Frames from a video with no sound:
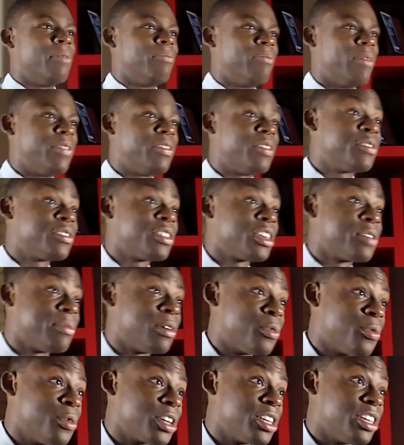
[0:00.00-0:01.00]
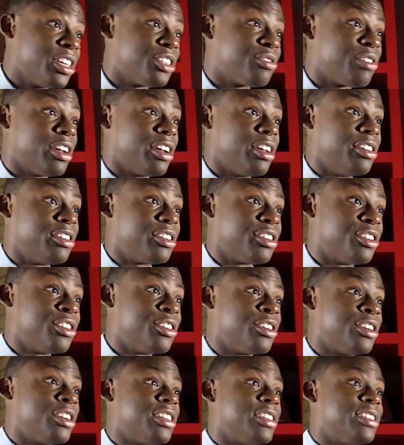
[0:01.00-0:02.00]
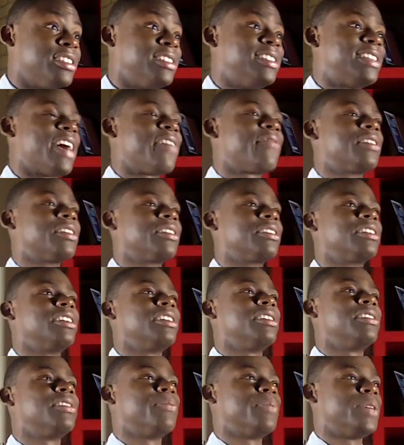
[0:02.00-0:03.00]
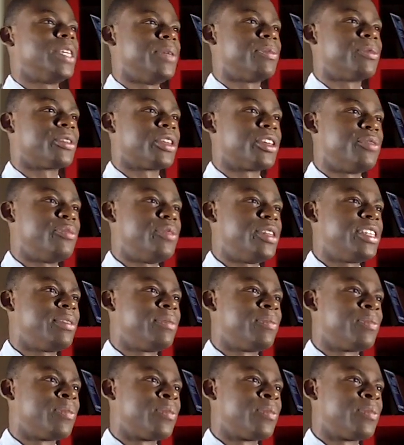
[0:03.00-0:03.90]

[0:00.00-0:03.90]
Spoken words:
My favorite thing about working at Trendhunter is definitely the people that you meet.